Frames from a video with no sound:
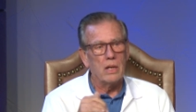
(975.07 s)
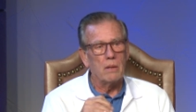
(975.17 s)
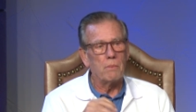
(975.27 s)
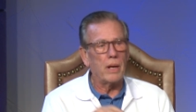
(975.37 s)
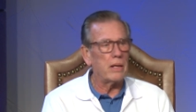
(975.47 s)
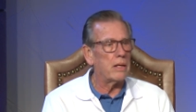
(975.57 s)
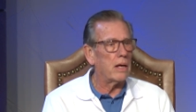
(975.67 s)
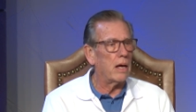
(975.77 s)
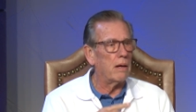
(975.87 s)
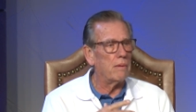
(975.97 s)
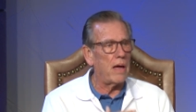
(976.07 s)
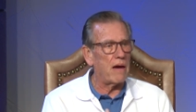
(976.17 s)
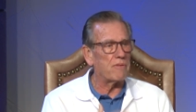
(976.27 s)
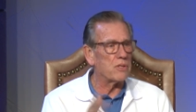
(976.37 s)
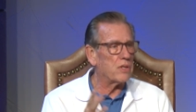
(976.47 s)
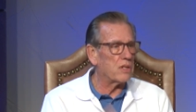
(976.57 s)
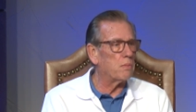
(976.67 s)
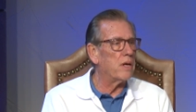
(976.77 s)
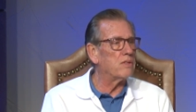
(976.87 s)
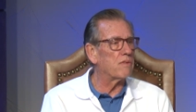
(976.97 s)
But after 6
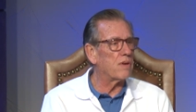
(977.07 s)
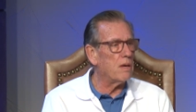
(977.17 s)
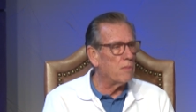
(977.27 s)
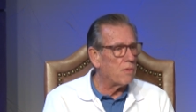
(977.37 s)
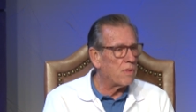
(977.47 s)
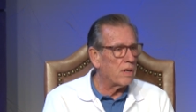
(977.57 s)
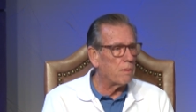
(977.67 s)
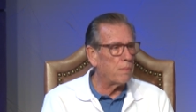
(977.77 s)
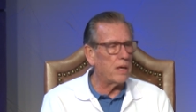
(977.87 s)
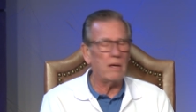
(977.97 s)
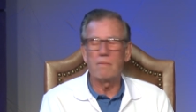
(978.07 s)
months of chemotherapy,